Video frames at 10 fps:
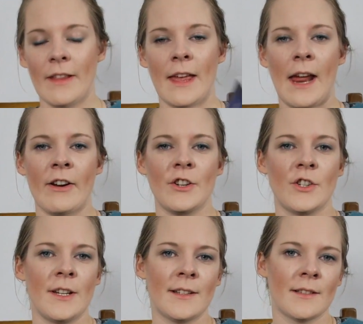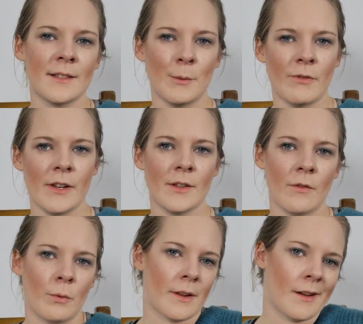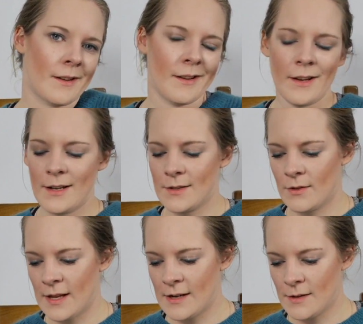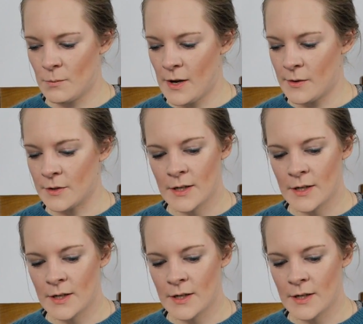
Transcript: the character sheets and someone runs off with it, it's not the end of the world.